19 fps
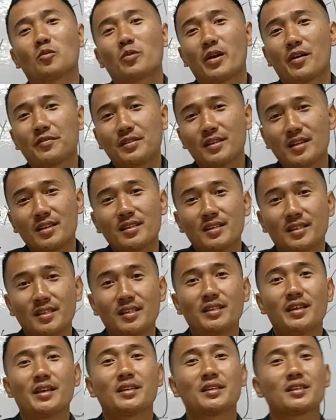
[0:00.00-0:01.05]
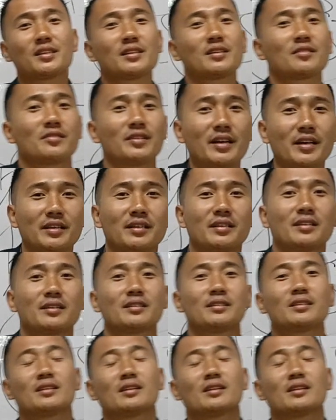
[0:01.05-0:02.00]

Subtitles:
we have just 60 days, right?